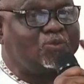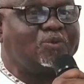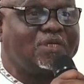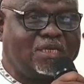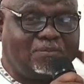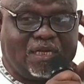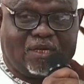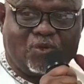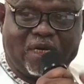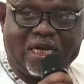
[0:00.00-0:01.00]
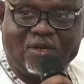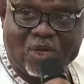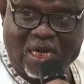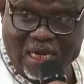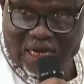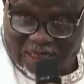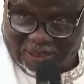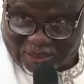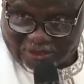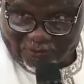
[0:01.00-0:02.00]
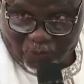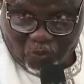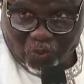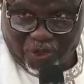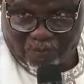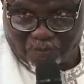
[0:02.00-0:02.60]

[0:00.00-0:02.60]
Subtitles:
to keep them in your head. You learn lessons to